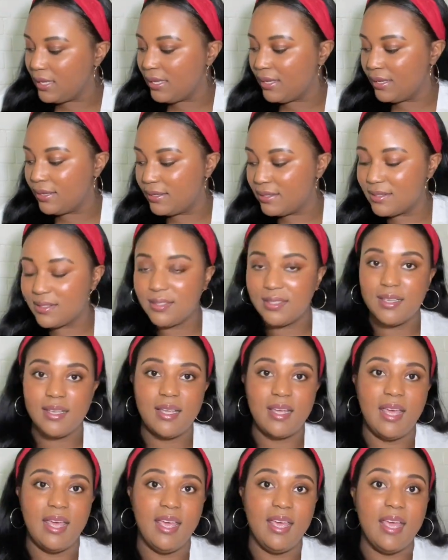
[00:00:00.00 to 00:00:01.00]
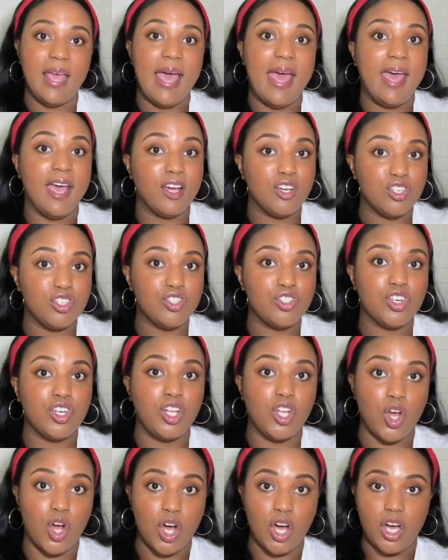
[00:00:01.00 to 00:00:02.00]
is a extra
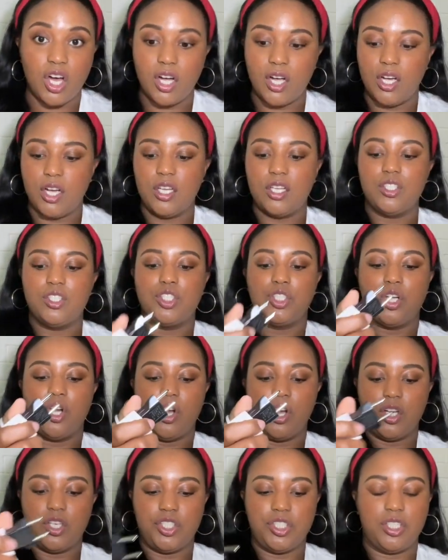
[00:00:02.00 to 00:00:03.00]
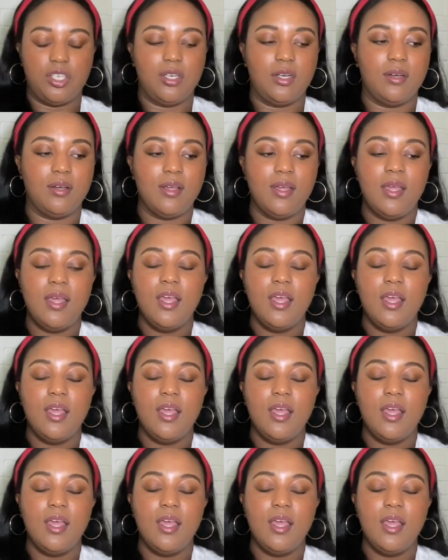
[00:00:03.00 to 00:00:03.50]
long charger.